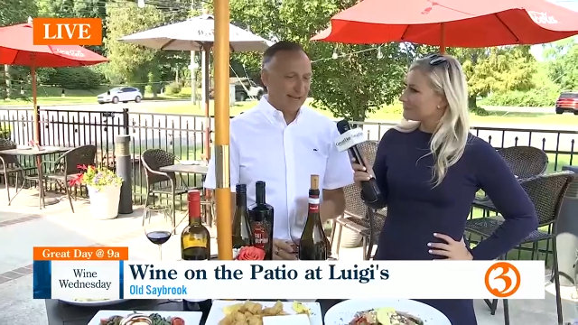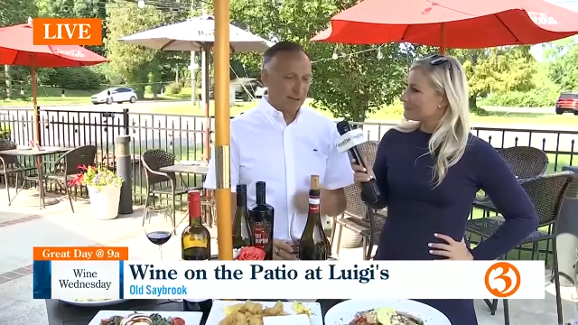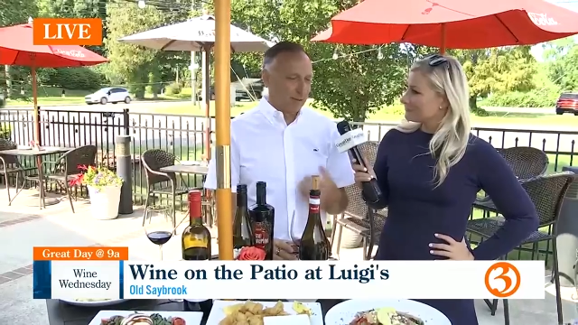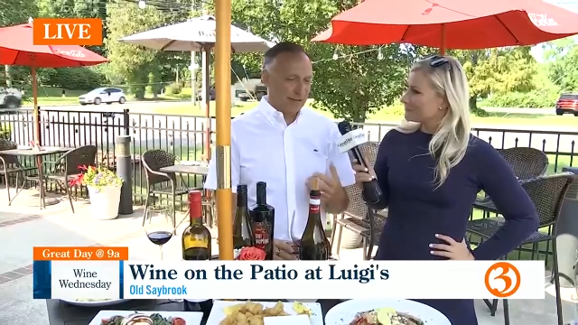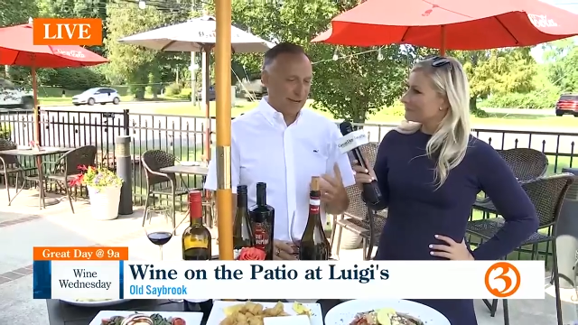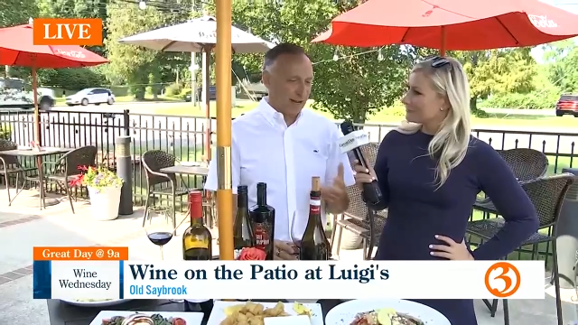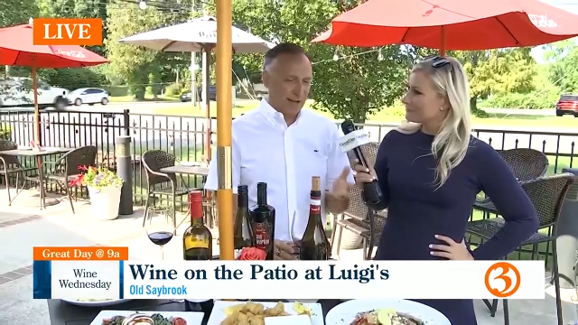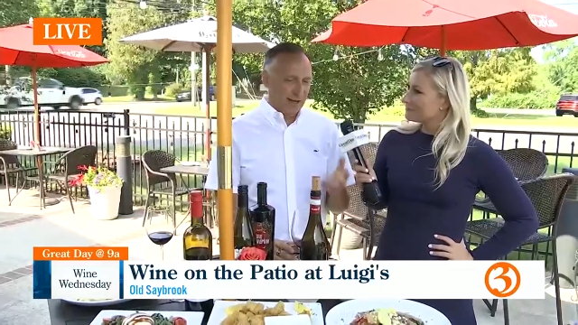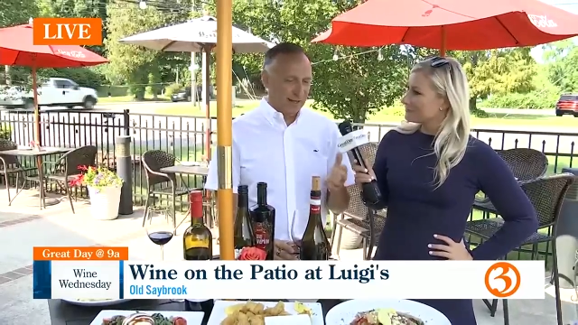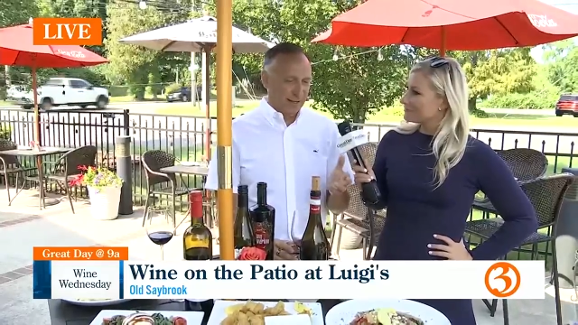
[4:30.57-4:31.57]
Speaker 1: depending
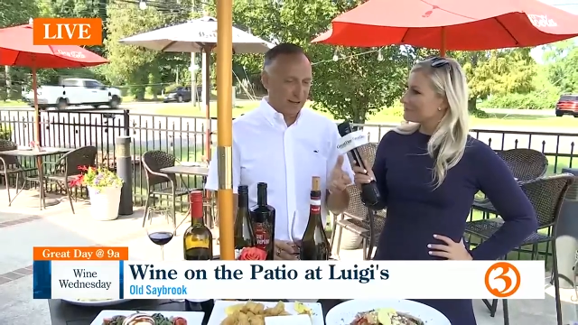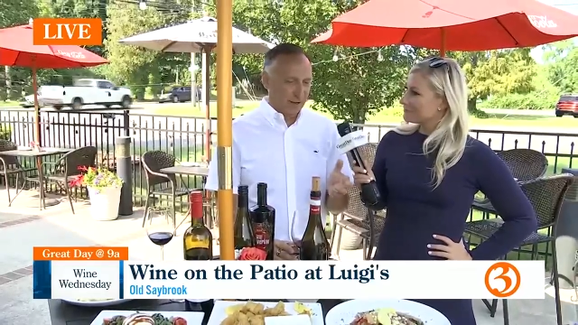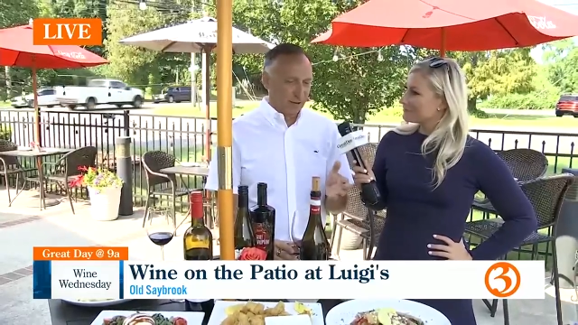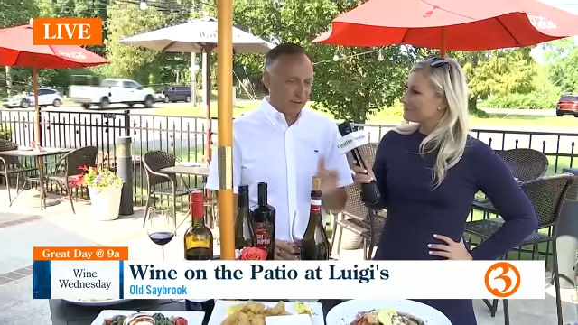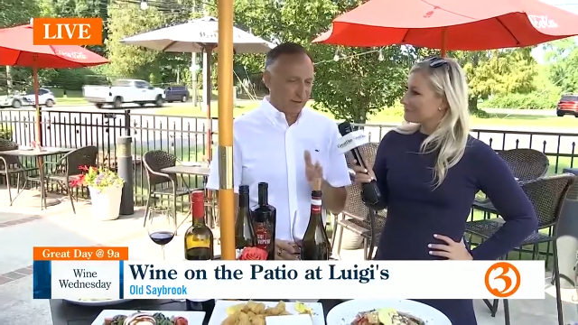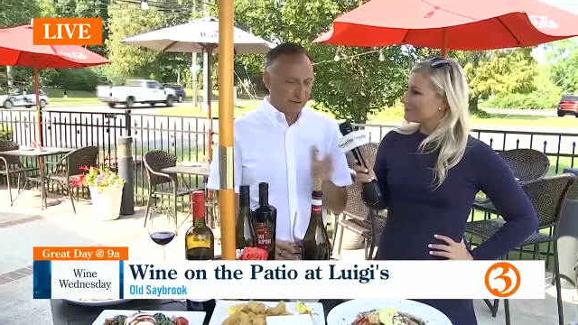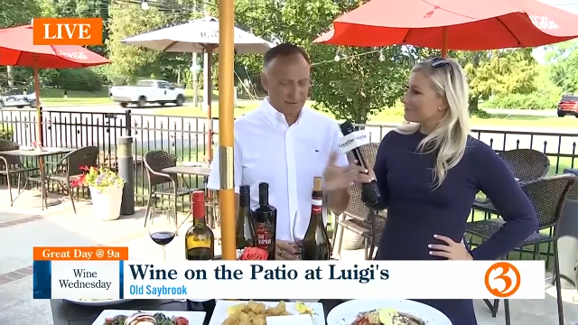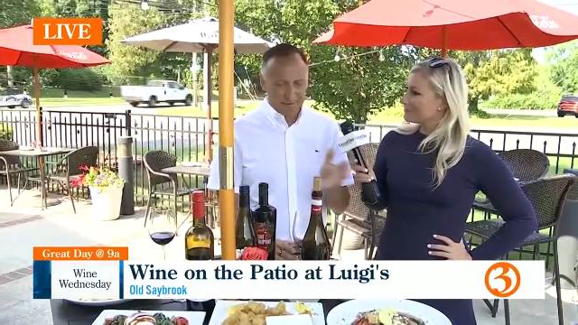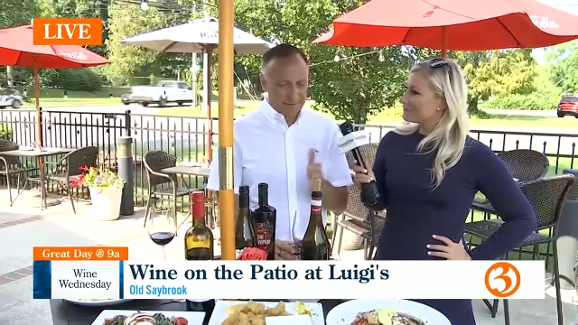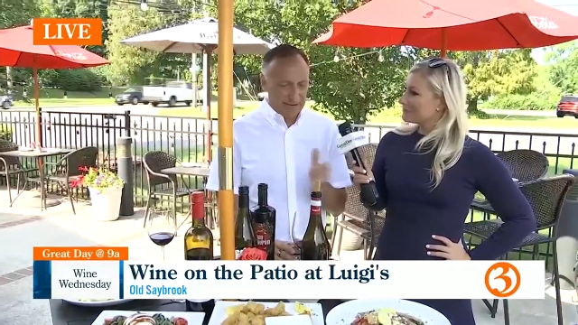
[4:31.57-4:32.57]
on, you know,
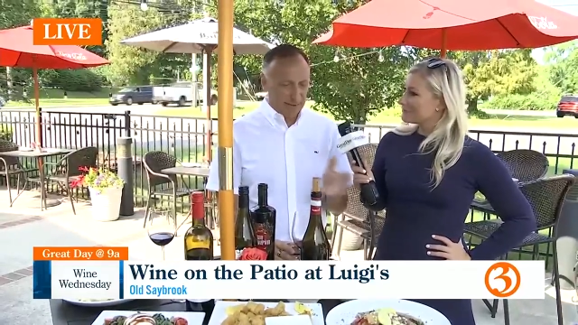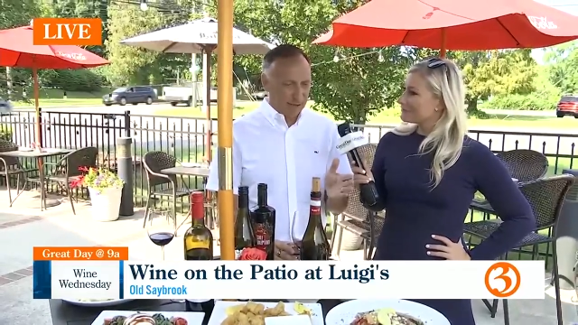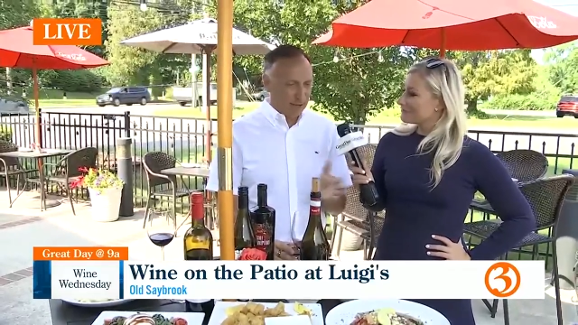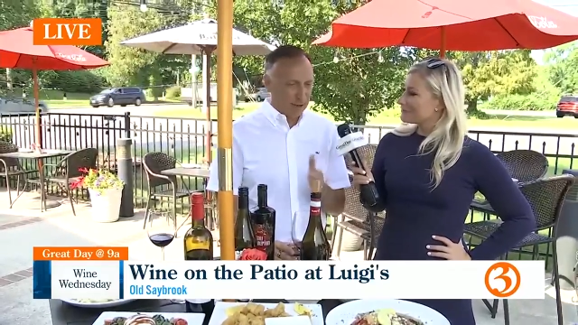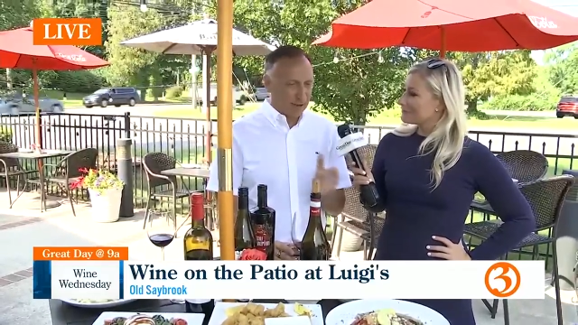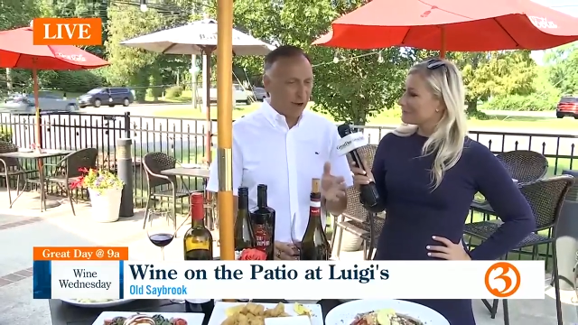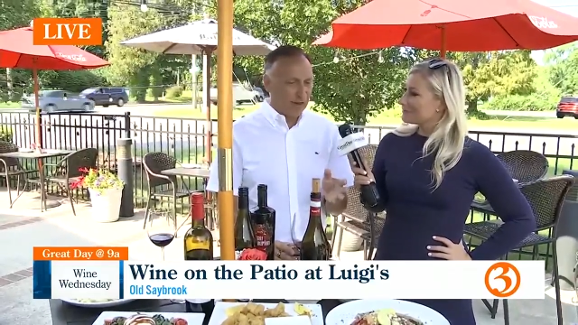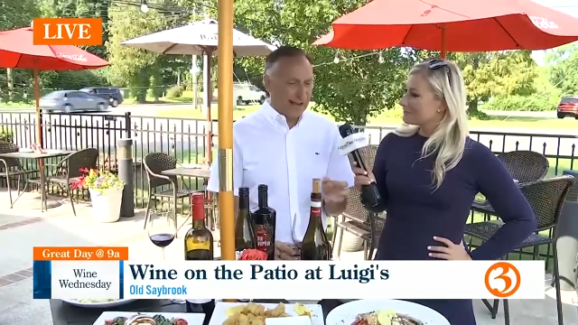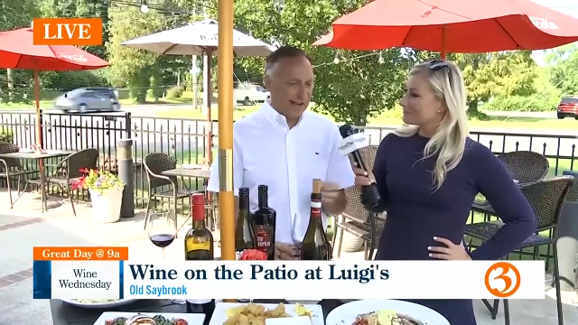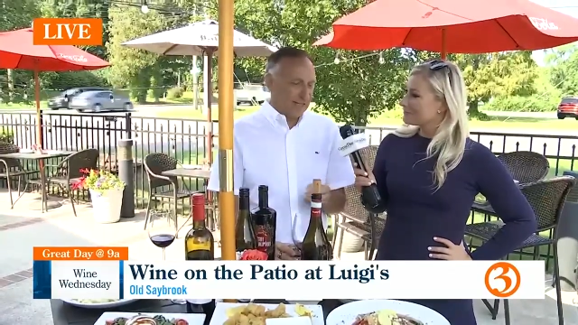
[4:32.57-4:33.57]
time of year and all that
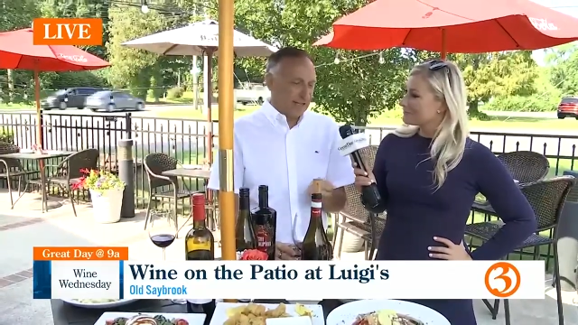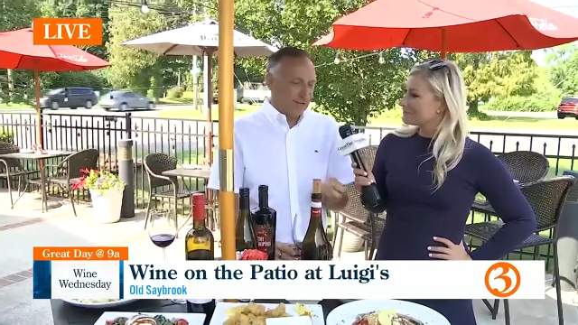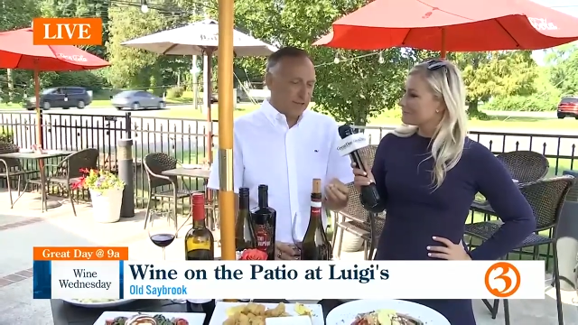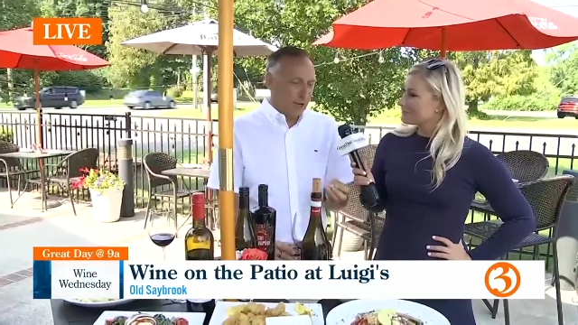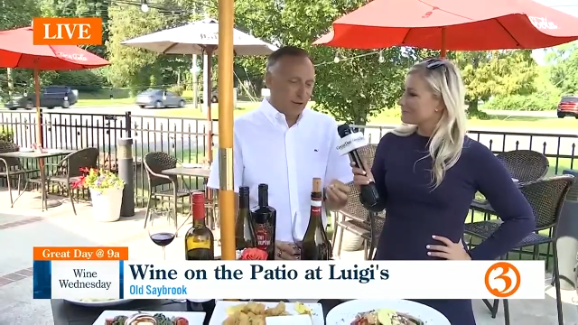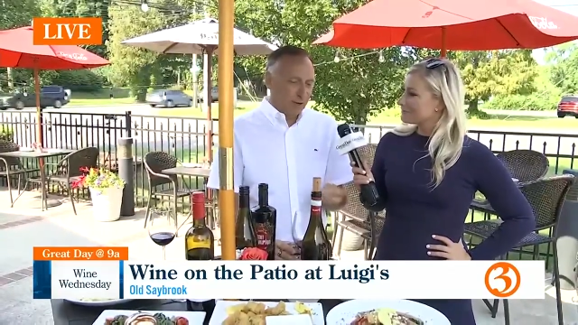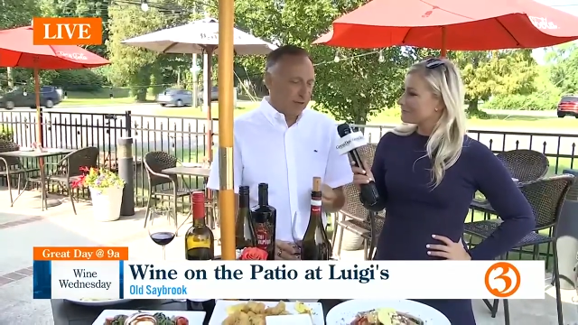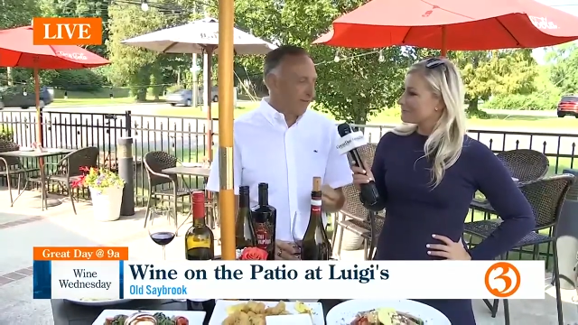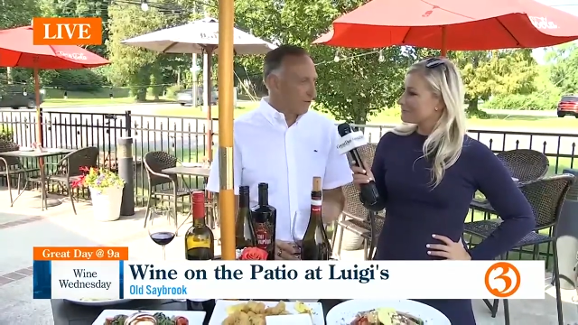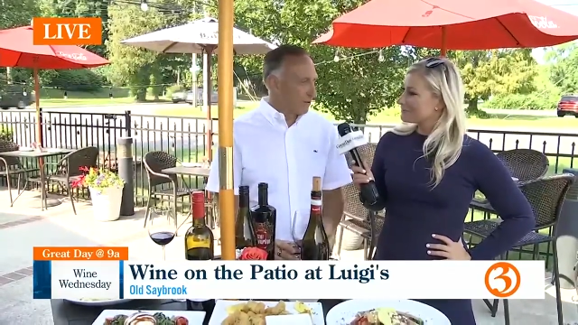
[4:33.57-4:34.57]
kind of stuff. So
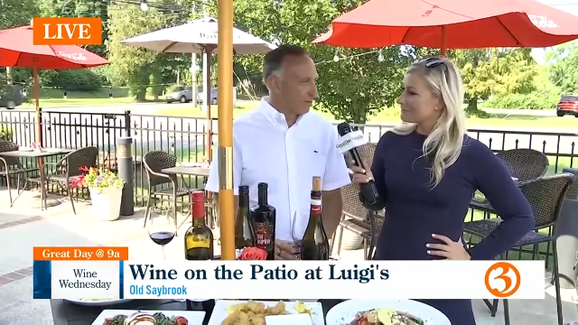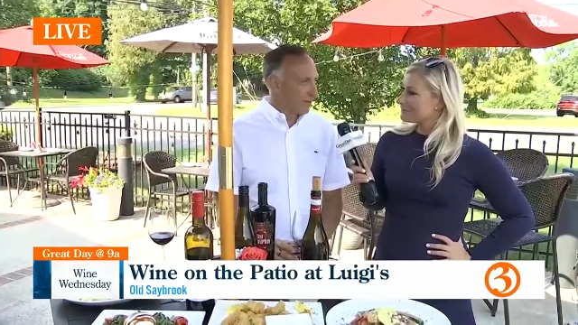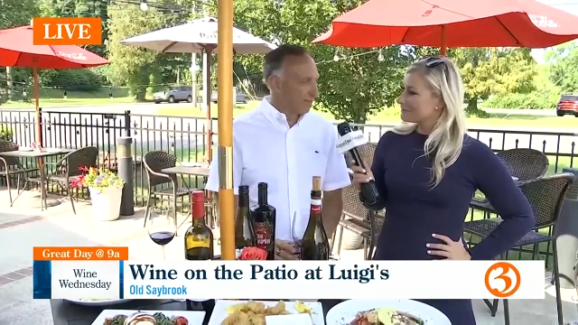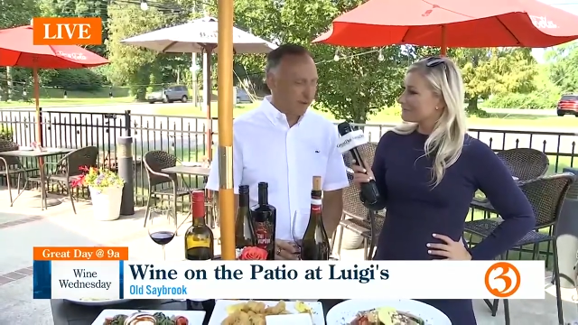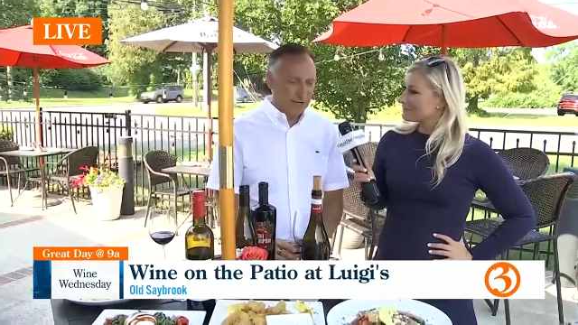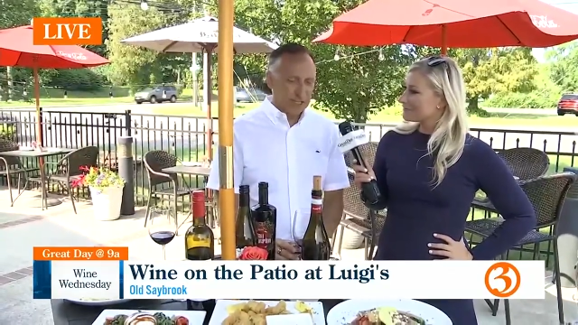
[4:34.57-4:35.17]
whatever, whatever it is.